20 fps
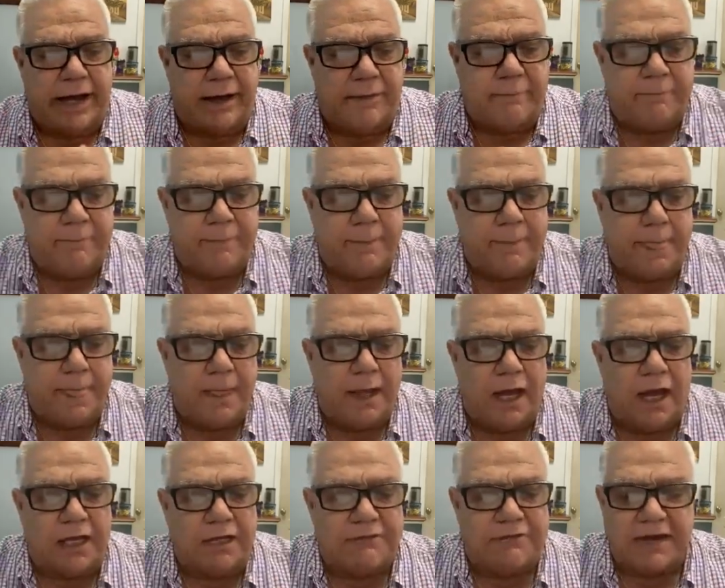on
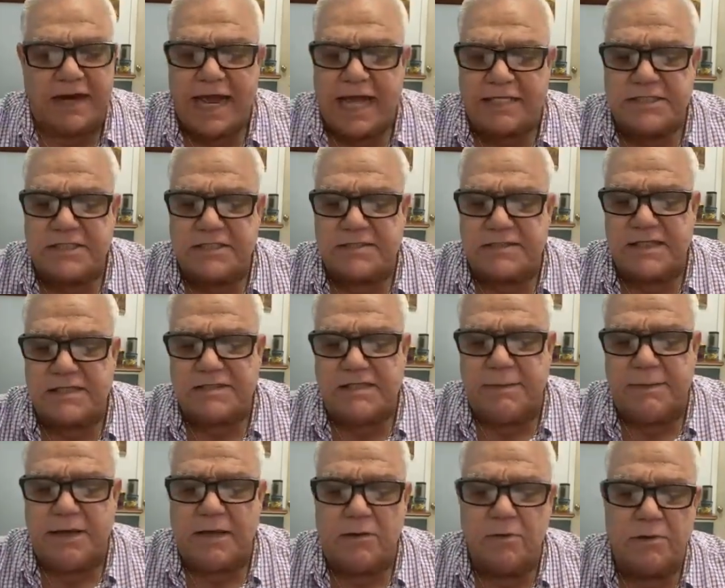the financial
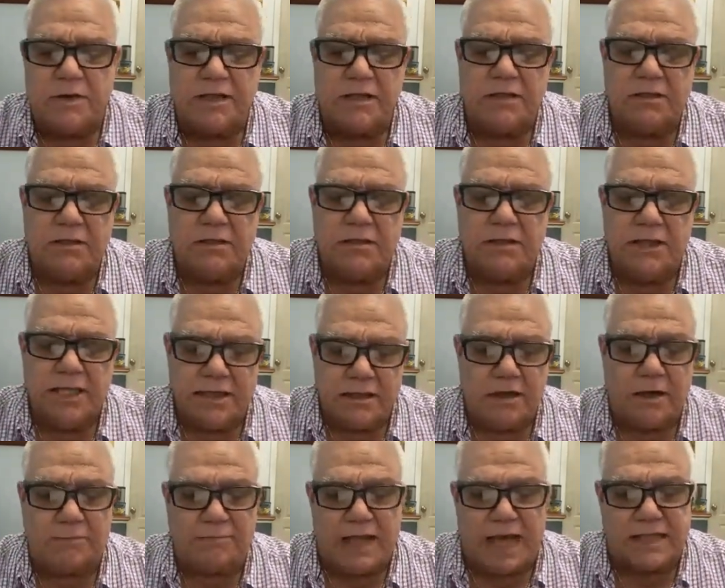system, including
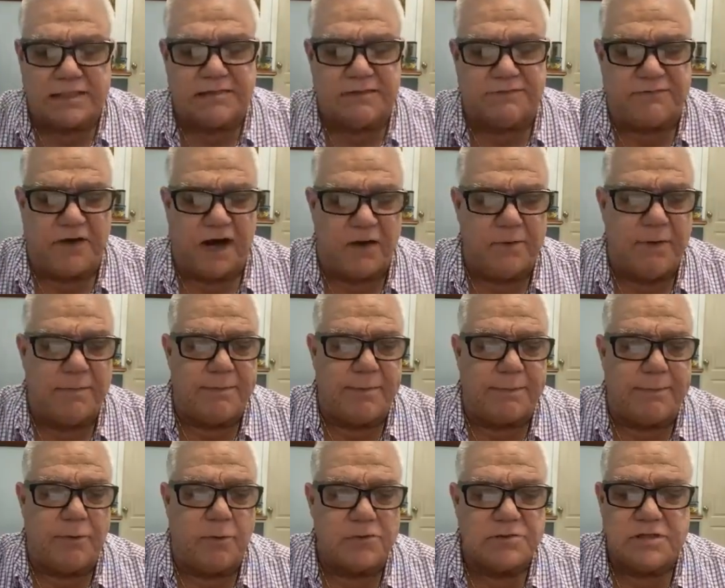income tax. The
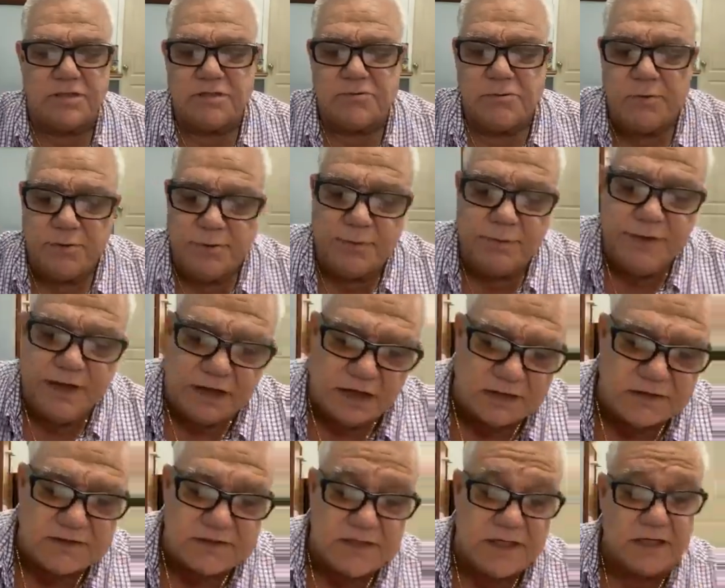following proposals will
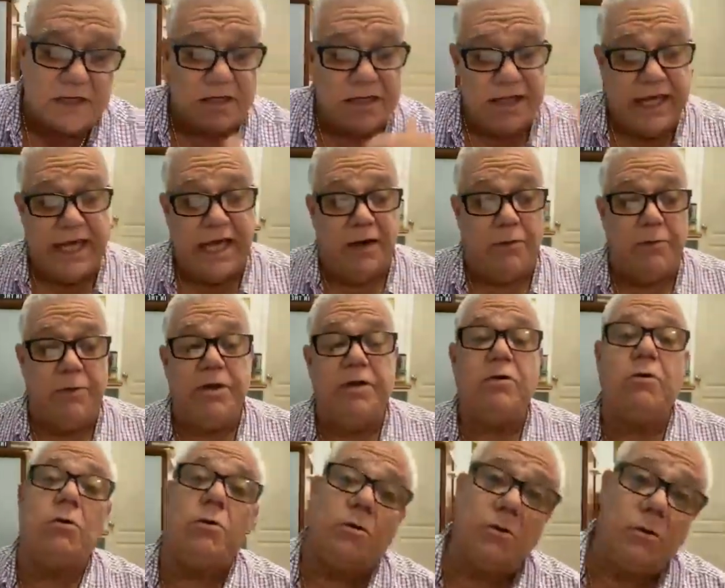be considered, and here we